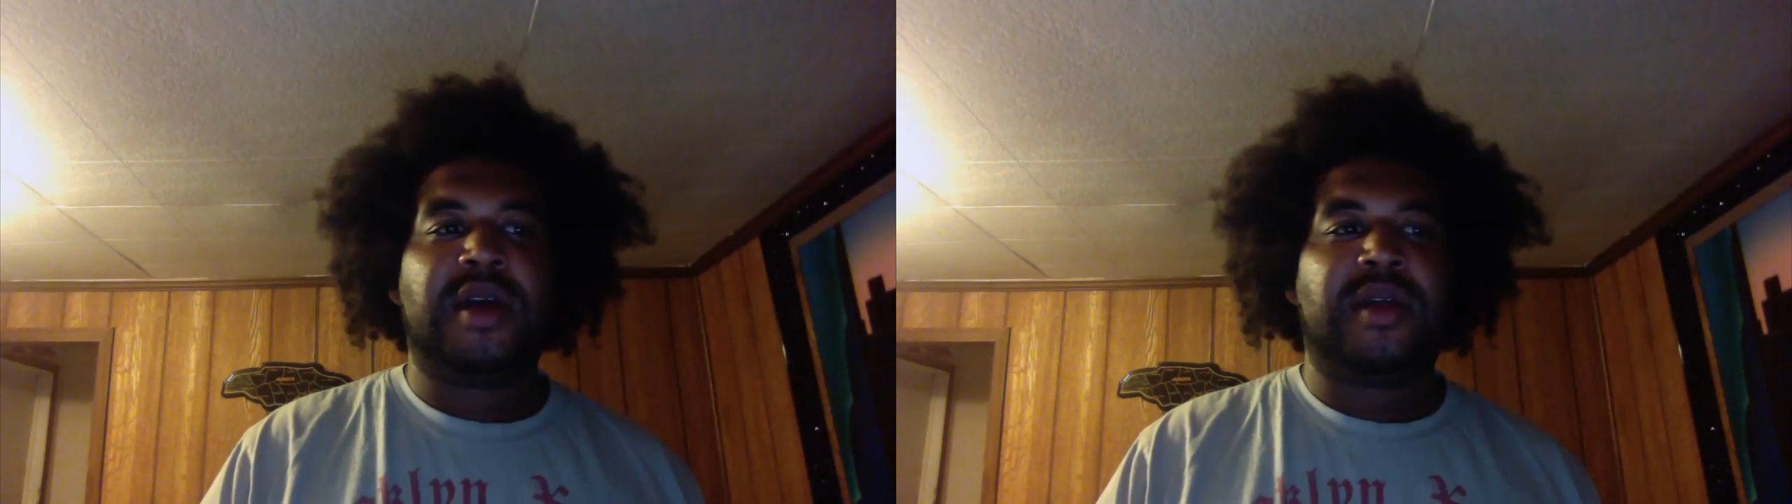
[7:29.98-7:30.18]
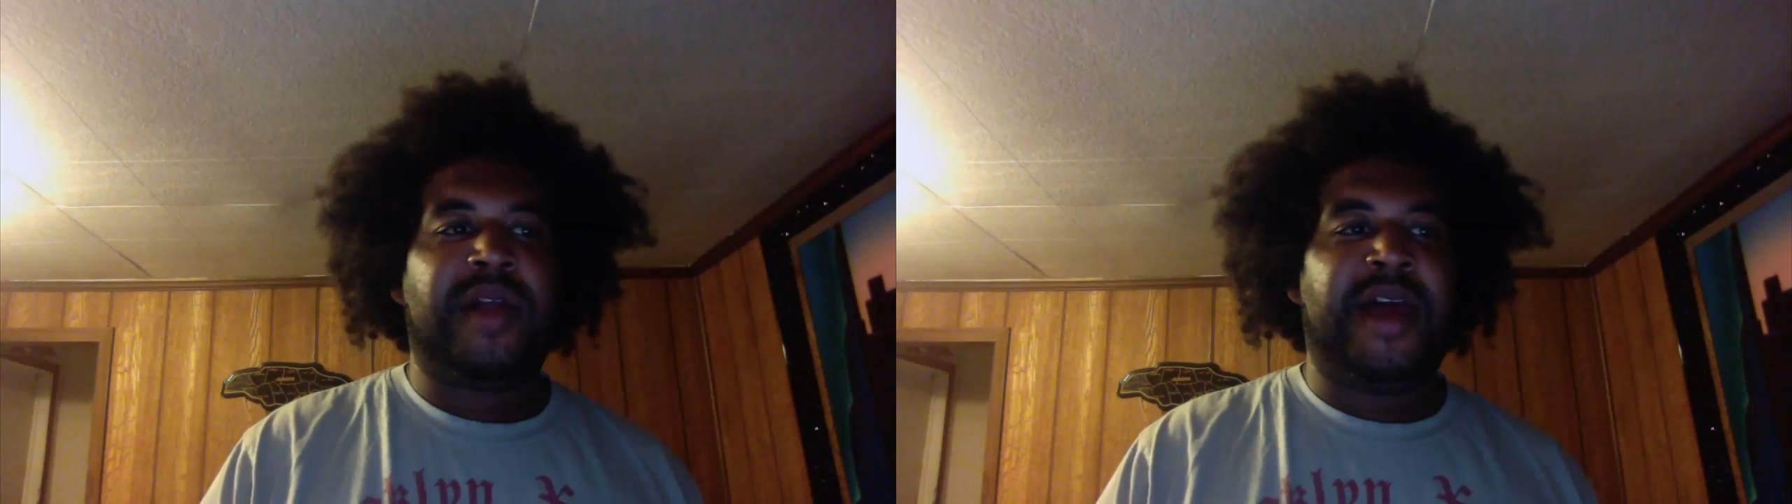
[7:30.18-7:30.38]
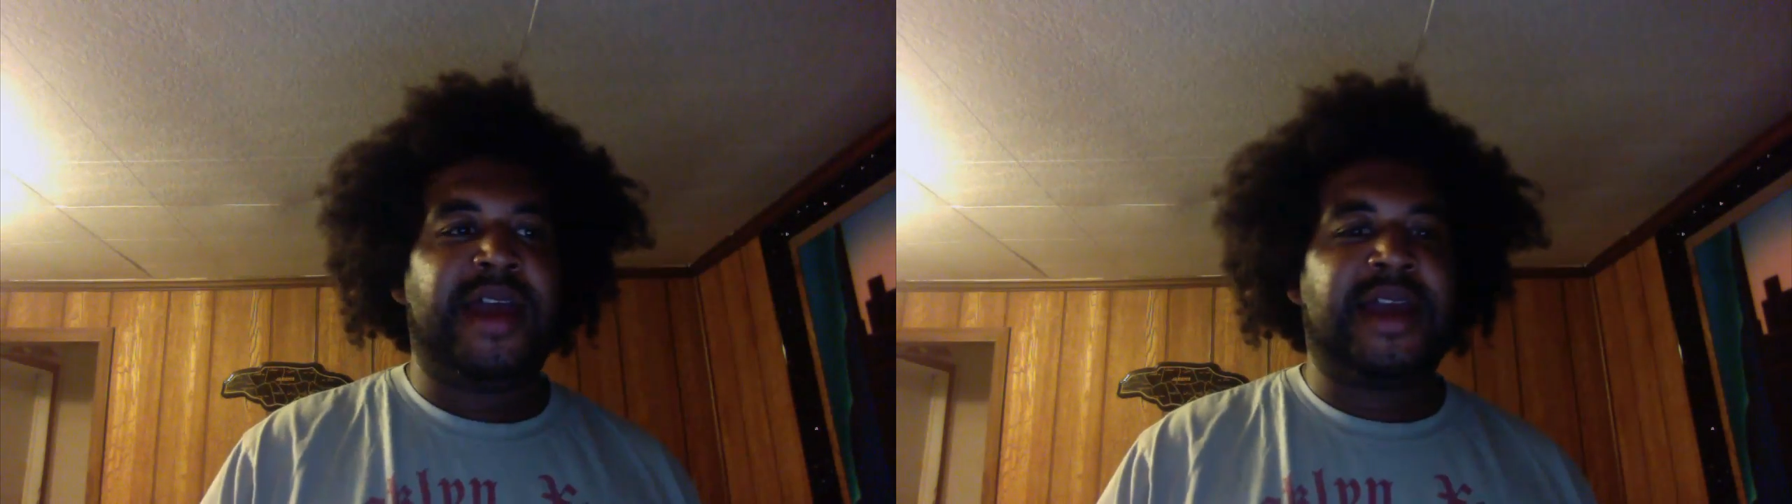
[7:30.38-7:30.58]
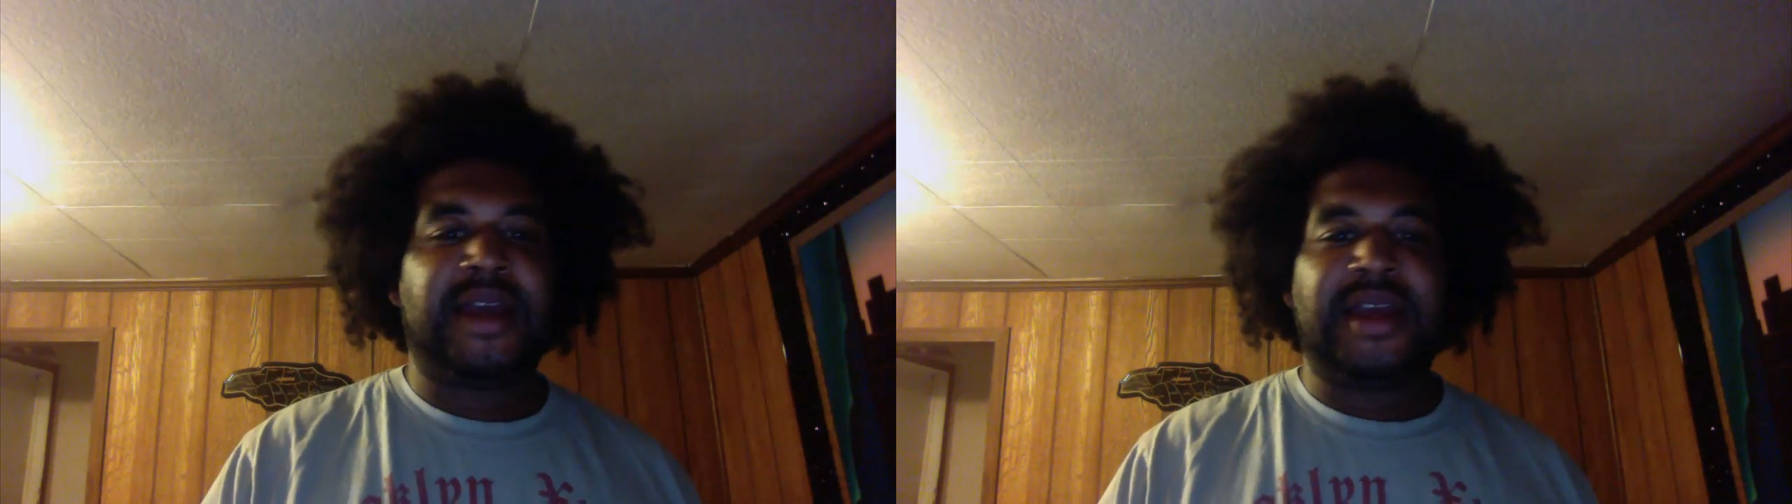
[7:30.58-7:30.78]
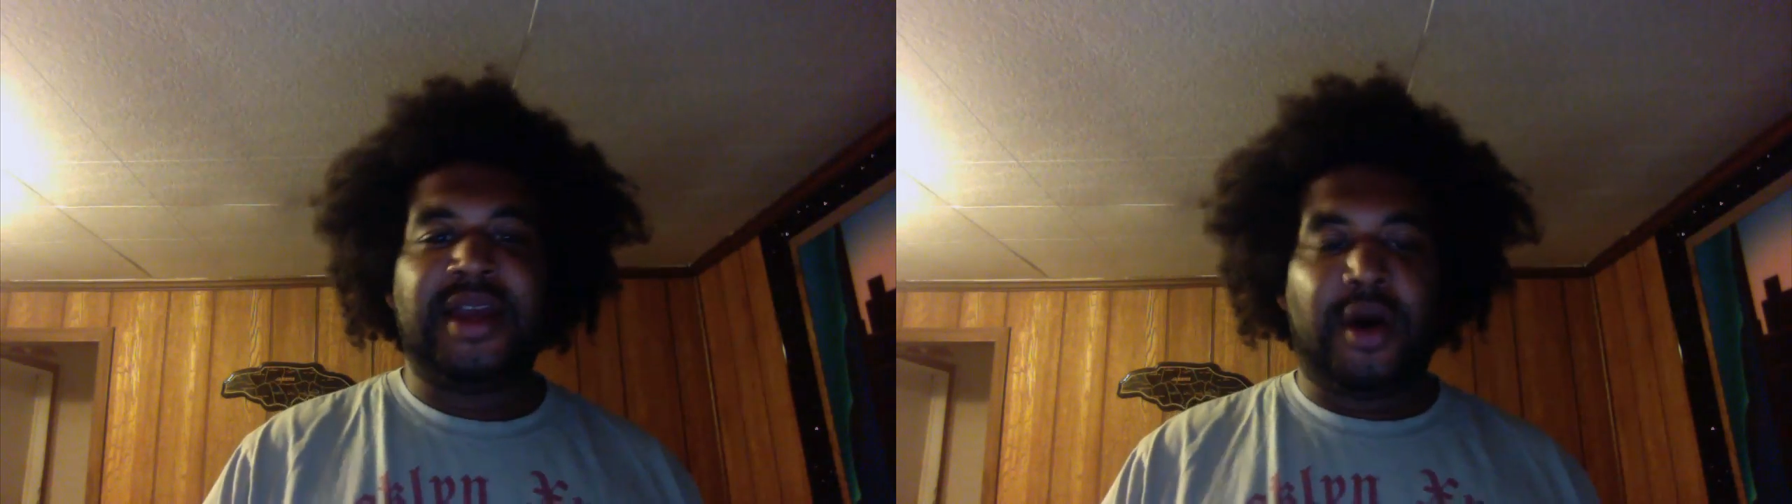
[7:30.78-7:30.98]
like
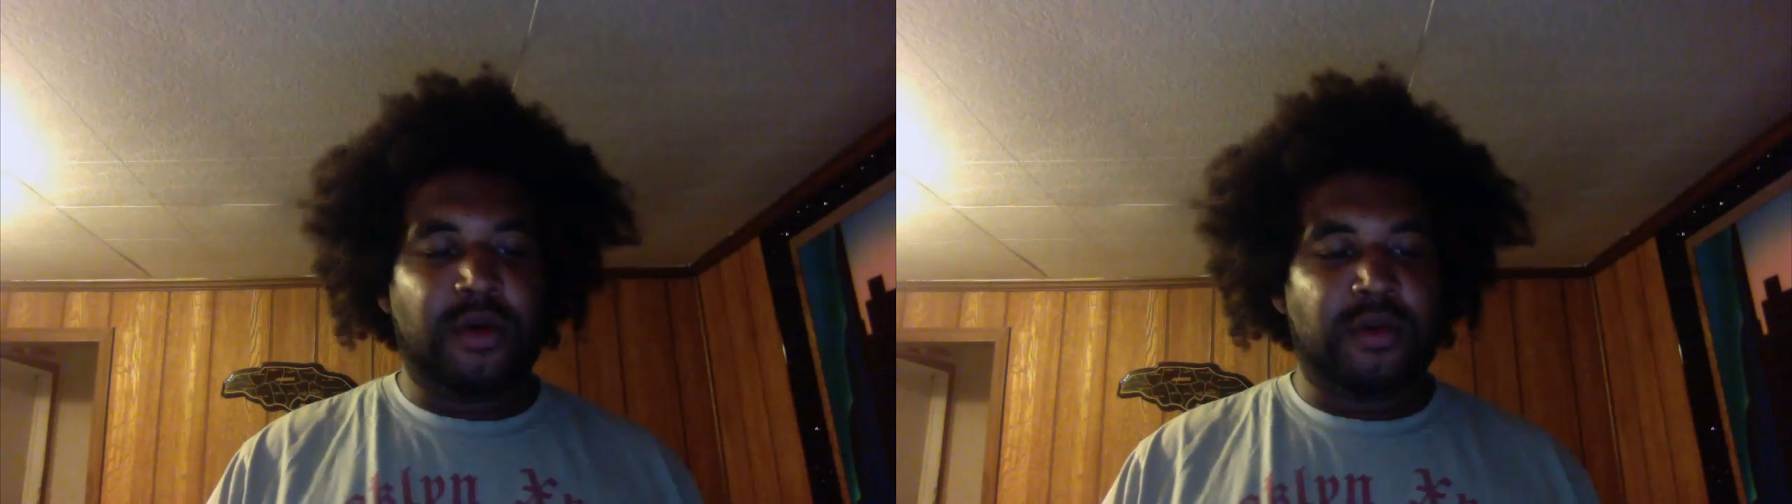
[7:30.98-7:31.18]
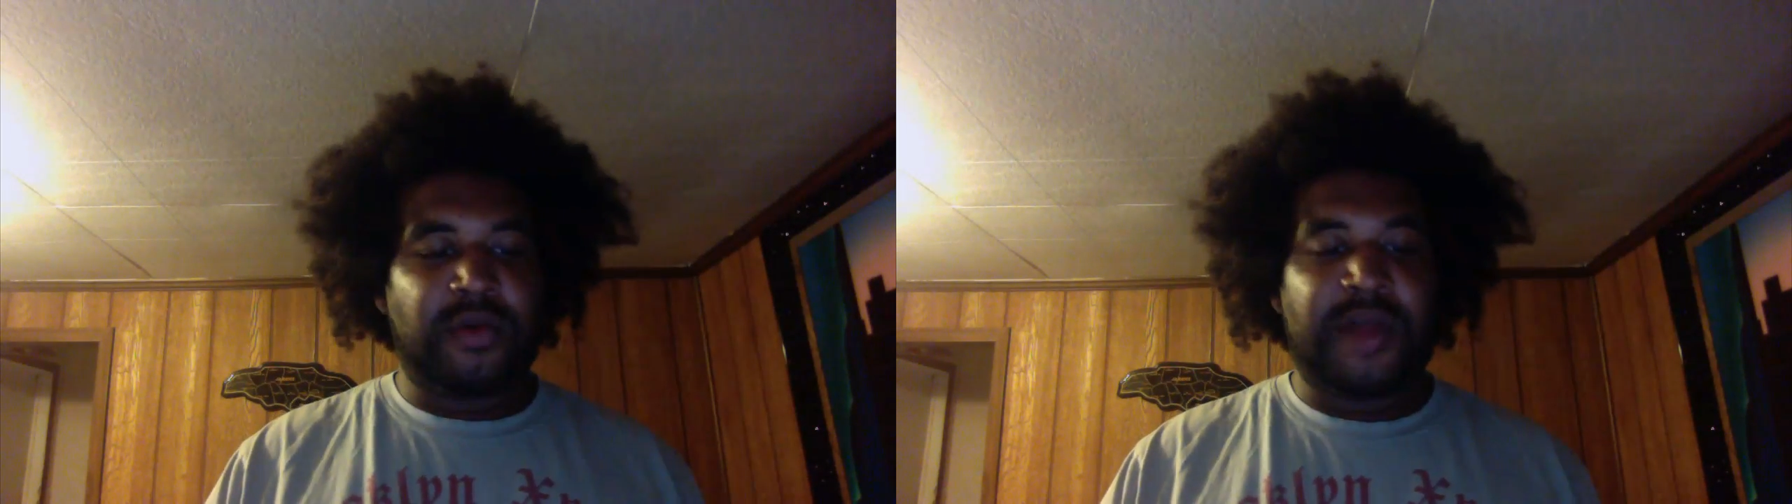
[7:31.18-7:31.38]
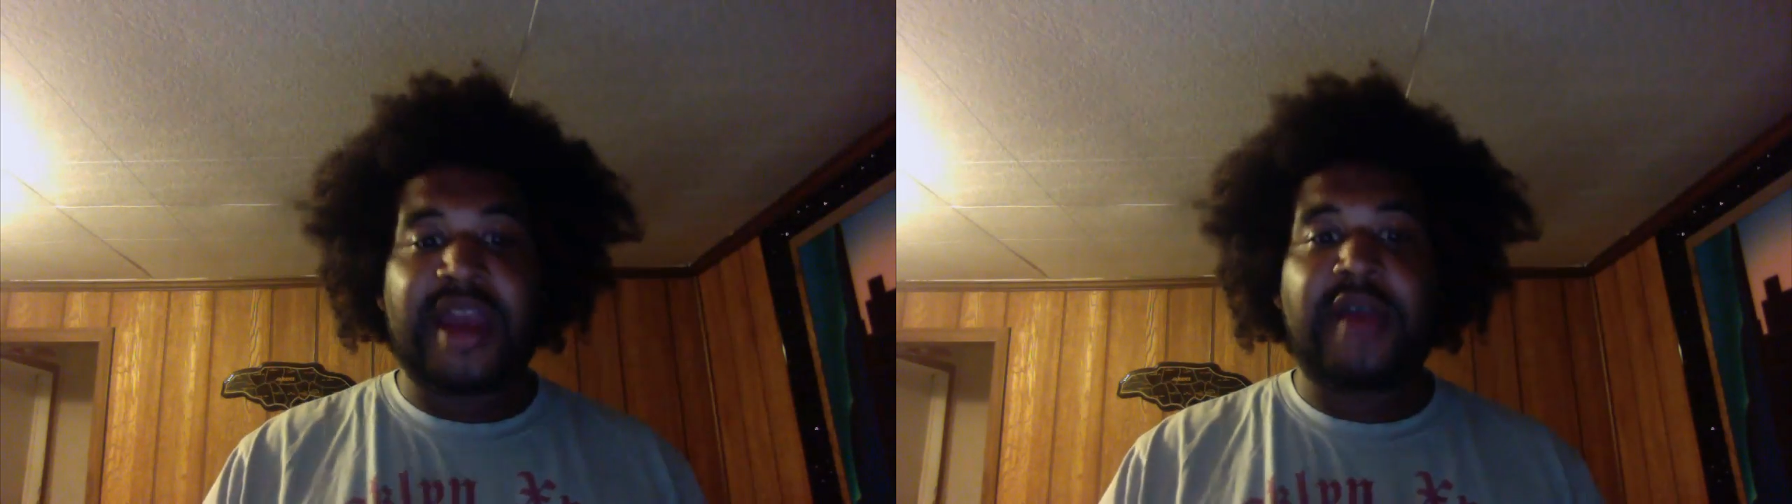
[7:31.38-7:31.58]
like